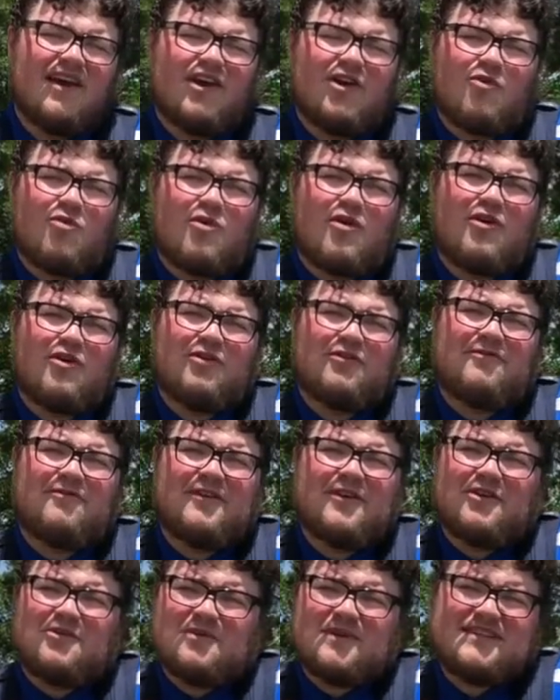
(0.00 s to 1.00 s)
In a world
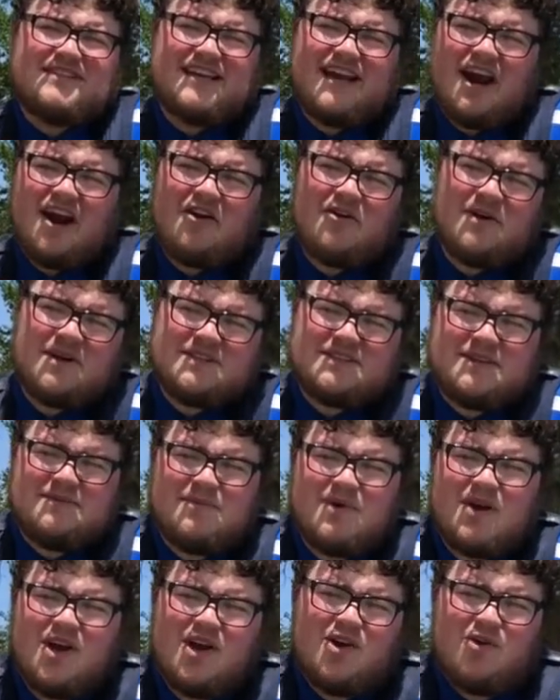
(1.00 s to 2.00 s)
filled with
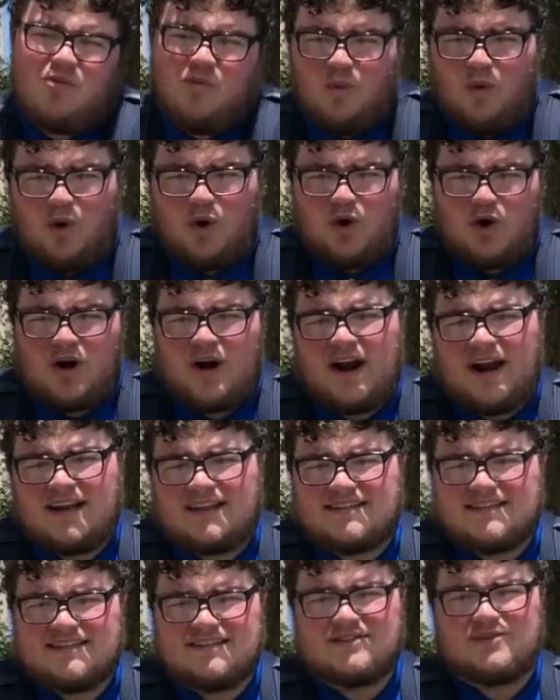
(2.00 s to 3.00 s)
terrorism, war,
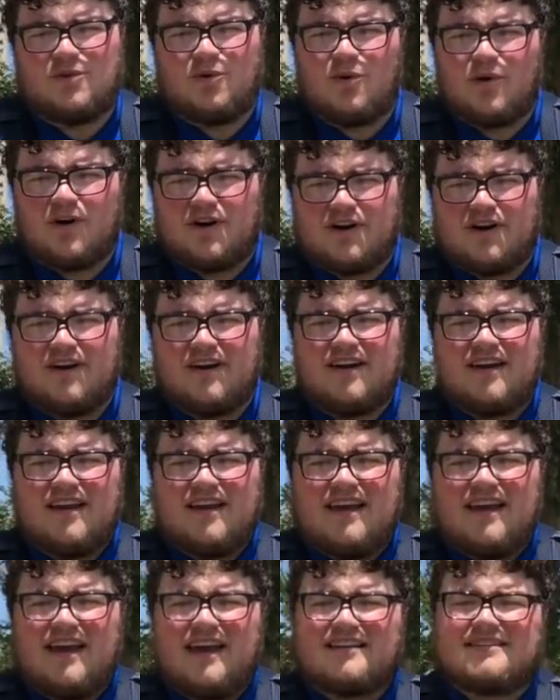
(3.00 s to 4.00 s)
and disorder,
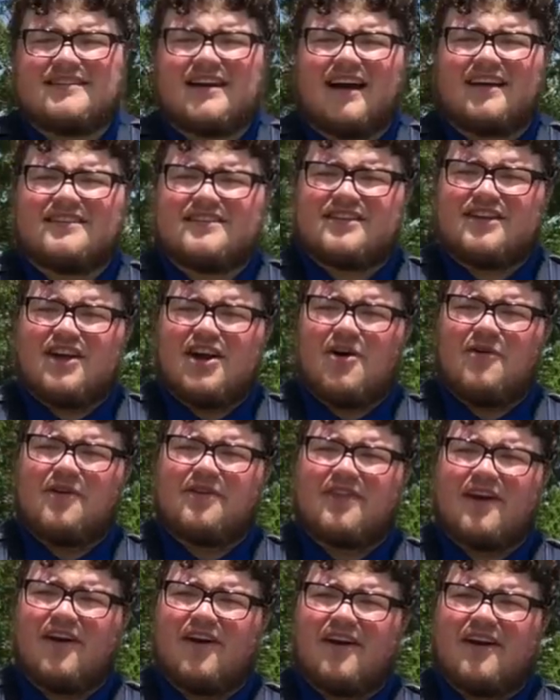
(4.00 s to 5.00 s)
it's nice to know
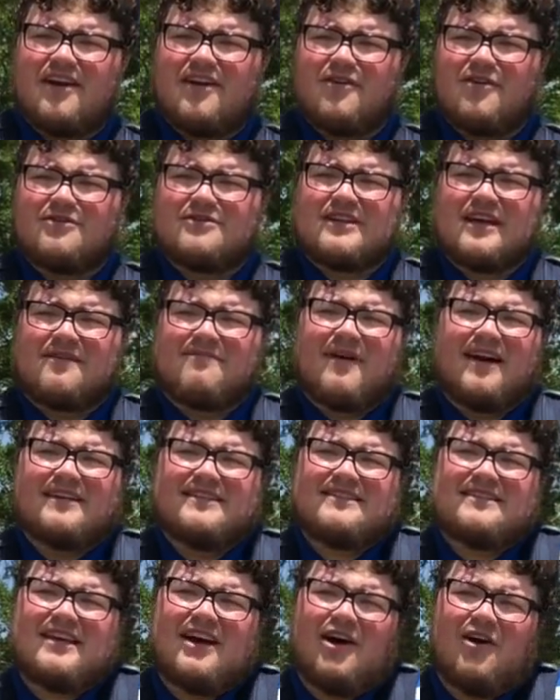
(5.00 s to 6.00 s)
that there are heroes like
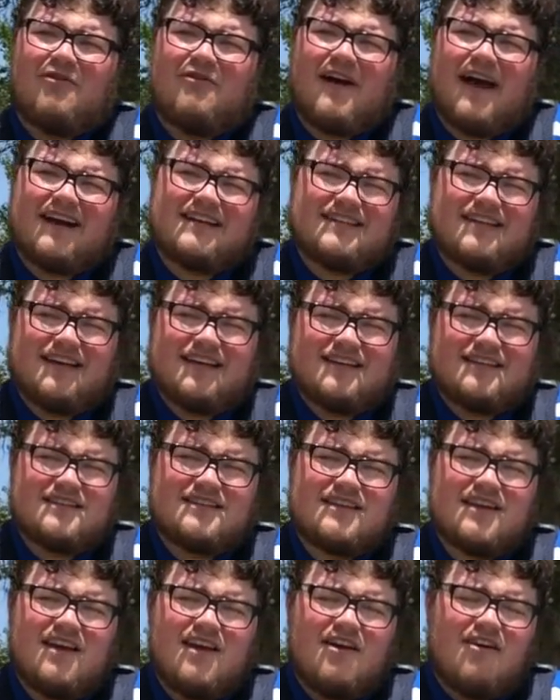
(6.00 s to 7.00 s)
myself acting
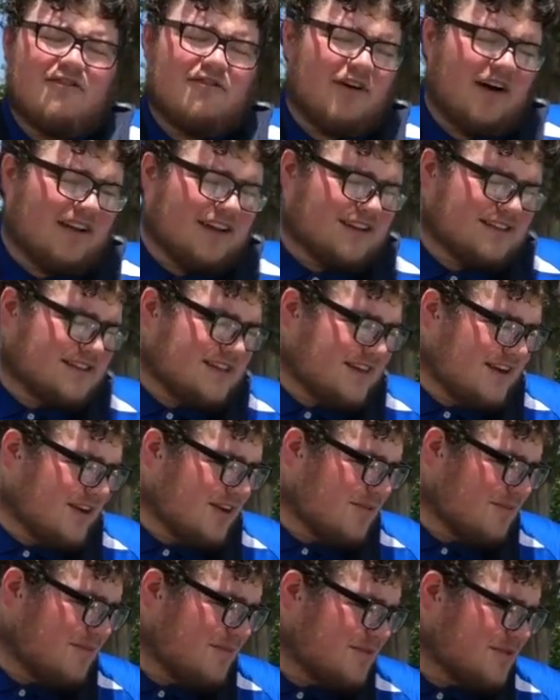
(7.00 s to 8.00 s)
as
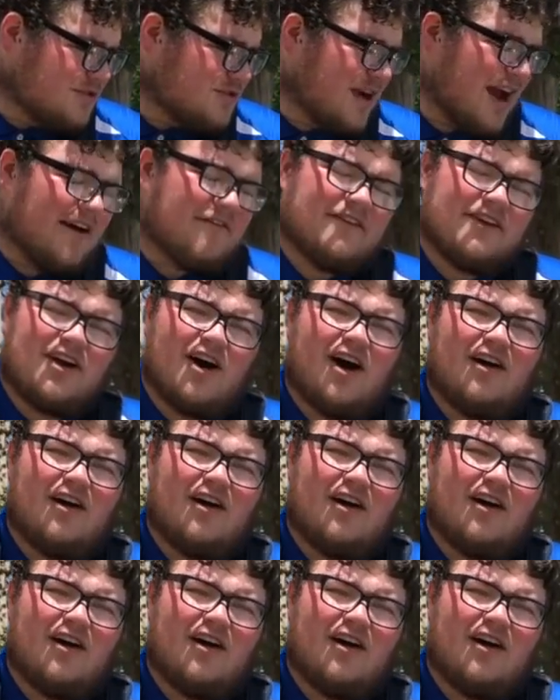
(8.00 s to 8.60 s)
volunteer traffic